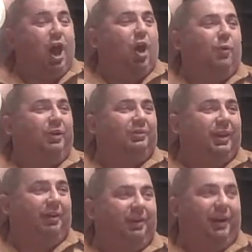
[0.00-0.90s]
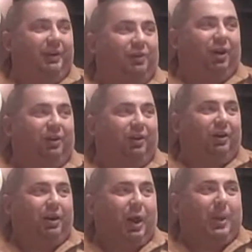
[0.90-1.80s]
We're staring at each other.
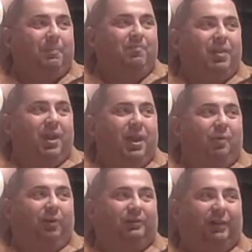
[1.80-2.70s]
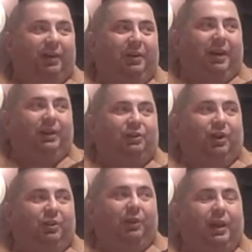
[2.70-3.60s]
We're staring at each
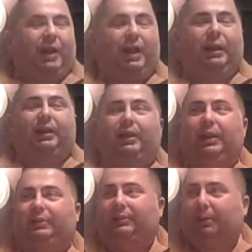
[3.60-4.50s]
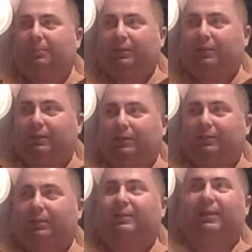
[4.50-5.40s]
other. And it's something
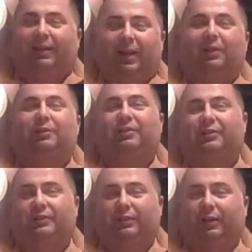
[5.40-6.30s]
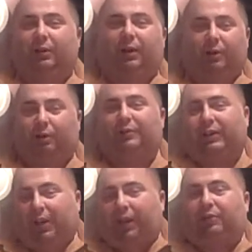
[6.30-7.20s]
my psychologist, I go to a
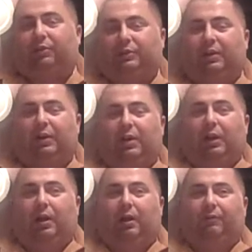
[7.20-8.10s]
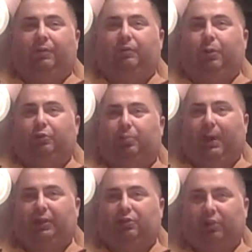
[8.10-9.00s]
psychiatrist for
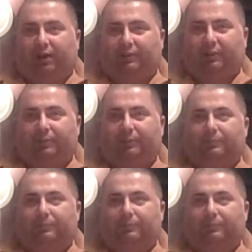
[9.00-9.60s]
post-traumatic stress.